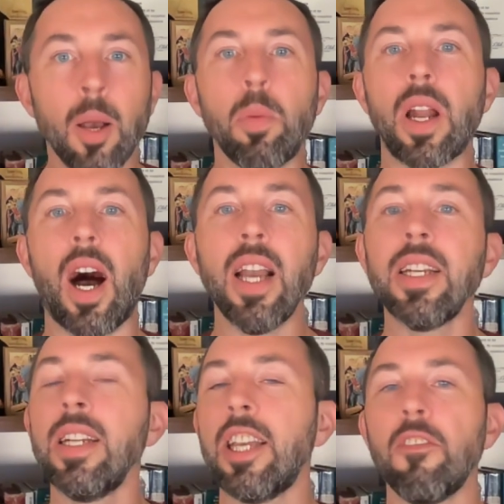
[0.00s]
But I
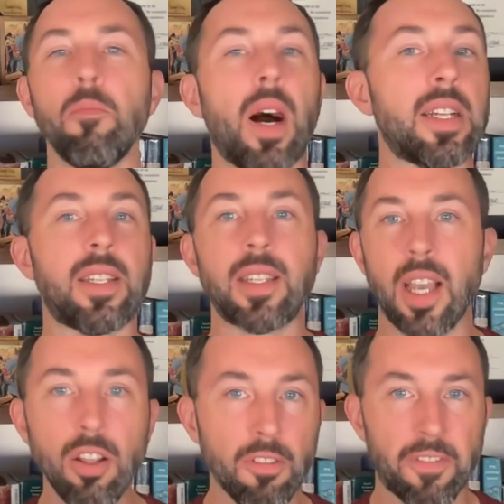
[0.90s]
can give
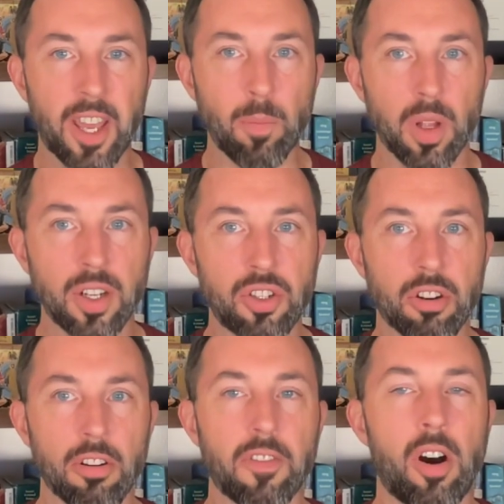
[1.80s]
myself a blood
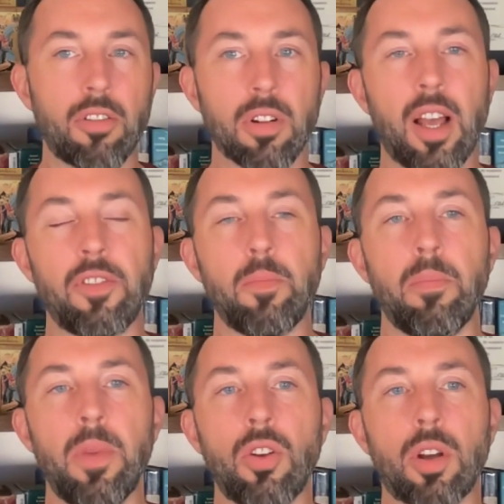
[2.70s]
sugar of 111
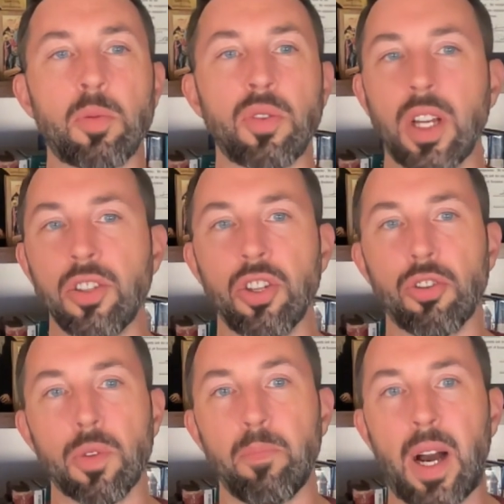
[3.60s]
milligrams per deciliter
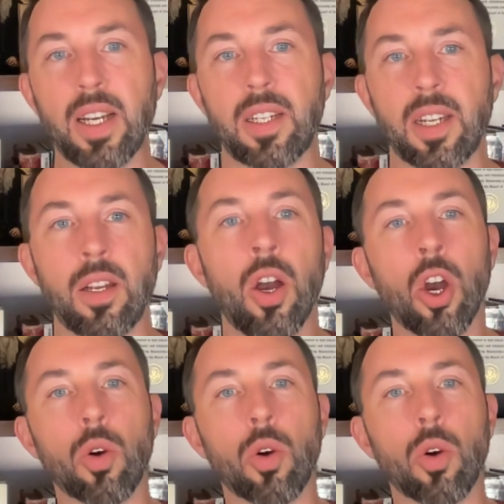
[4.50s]
with biotin